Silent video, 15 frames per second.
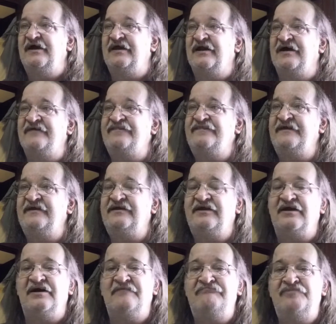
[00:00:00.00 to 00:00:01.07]
And I think
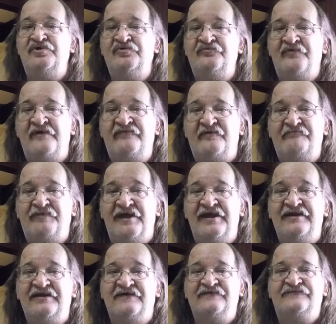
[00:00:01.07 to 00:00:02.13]
Moon River
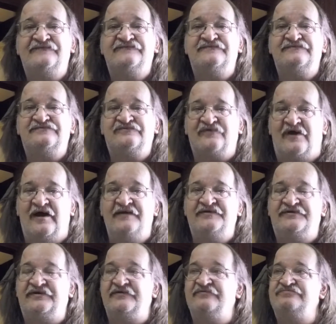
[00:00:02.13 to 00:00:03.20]
Bettas tried
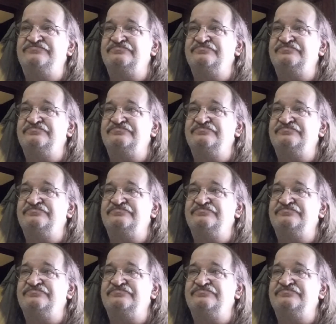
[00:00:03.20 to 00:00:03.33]
to